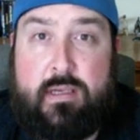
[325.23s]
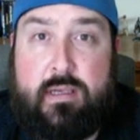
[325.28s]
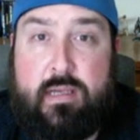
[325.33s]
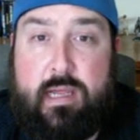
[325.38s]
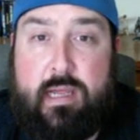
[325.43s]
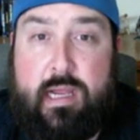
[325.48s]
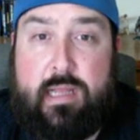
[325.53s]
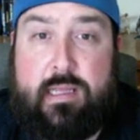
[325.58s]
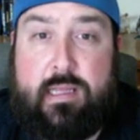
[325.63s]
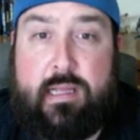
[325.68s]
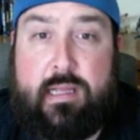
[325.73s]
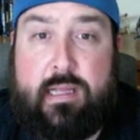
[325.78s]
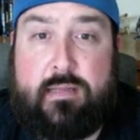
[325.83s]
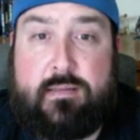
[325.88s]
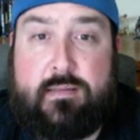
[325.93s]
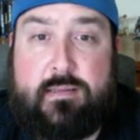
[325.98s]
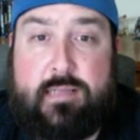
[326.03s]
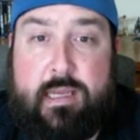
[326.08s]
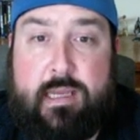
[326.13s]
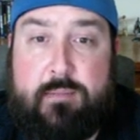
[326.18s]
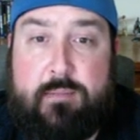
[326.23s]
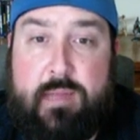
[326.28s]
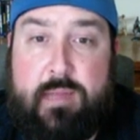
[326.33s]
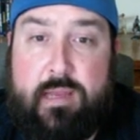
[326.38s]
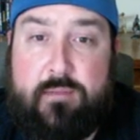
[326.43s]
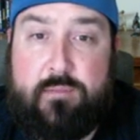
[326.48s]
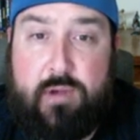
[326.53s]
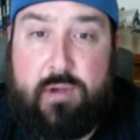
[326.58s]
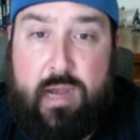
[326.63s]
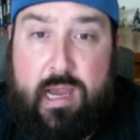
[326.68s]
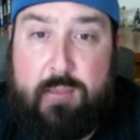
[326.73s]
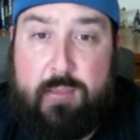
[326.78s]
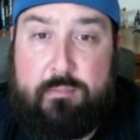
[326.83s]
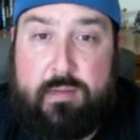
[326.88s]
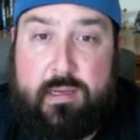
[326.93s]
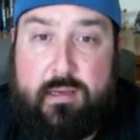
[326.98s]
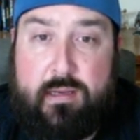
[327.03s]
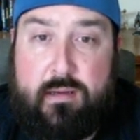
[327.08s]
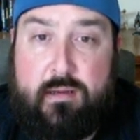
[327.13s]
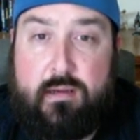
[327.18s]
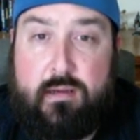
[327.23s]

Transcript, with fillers: And then same thing for epic,